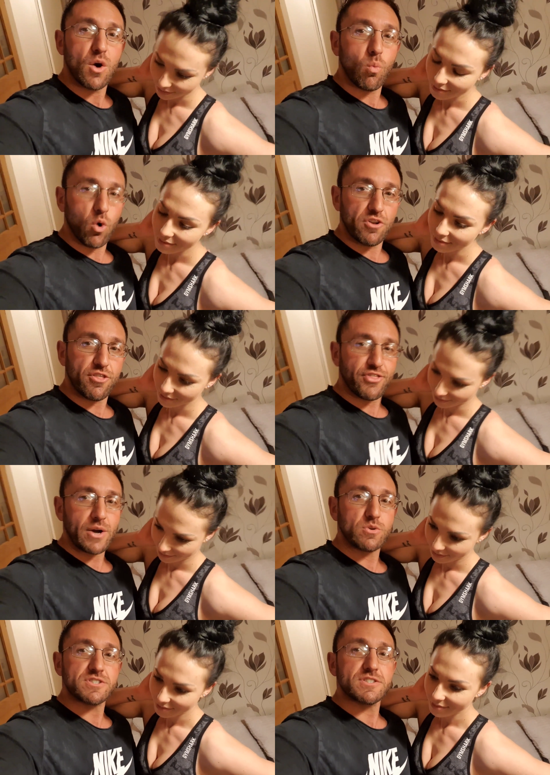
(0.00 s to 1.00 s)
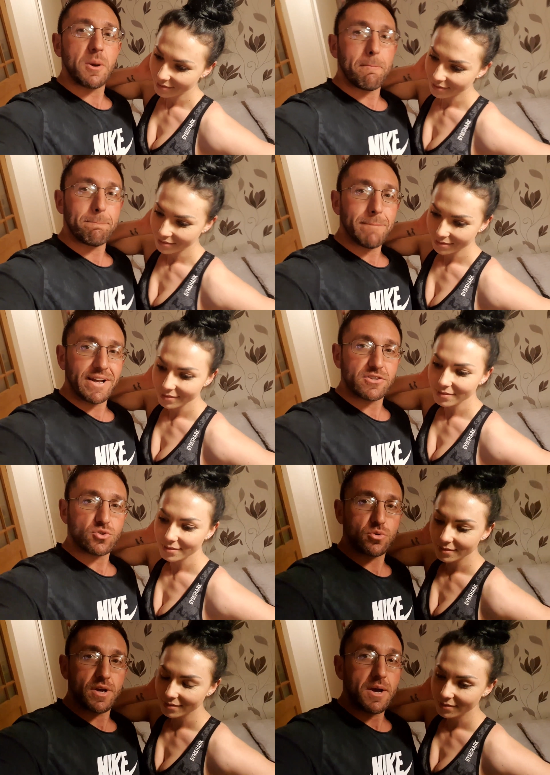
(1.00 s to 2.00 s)
Speaker 1: 1,000
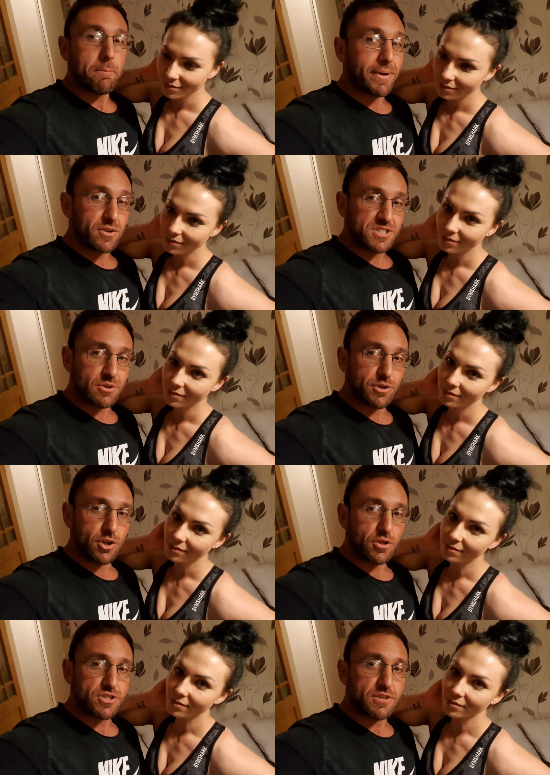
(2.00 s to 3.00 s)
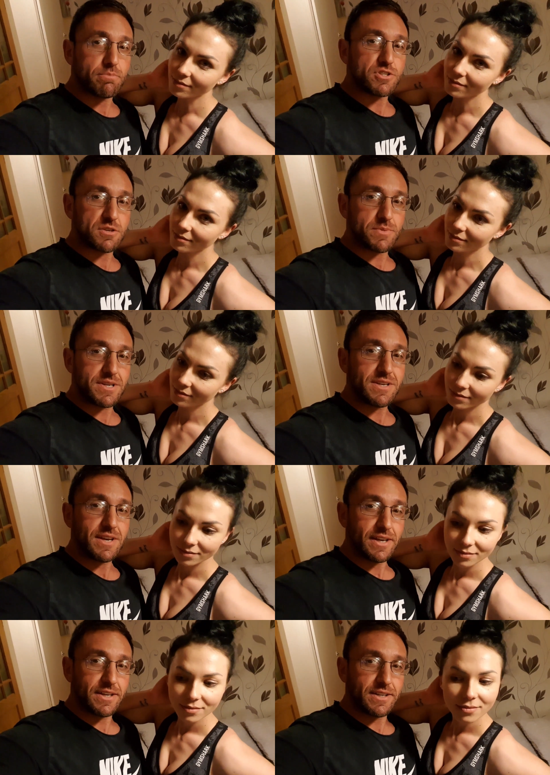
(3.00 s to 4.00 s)
milestone. Might not sound a lot, but to
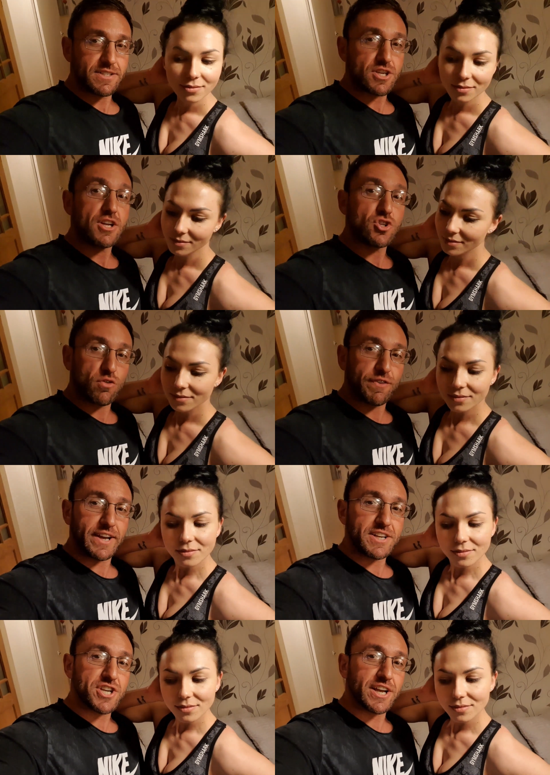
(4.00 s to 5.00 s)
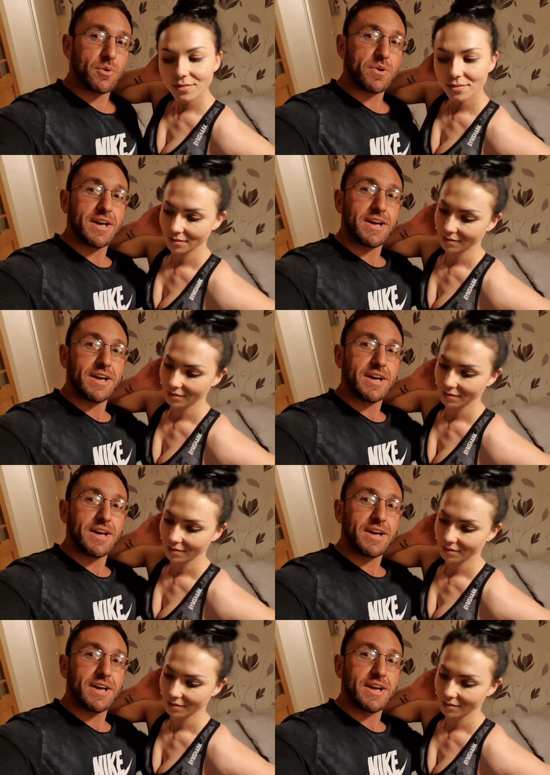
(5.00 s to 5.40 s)
me, it is. Don't forget, check out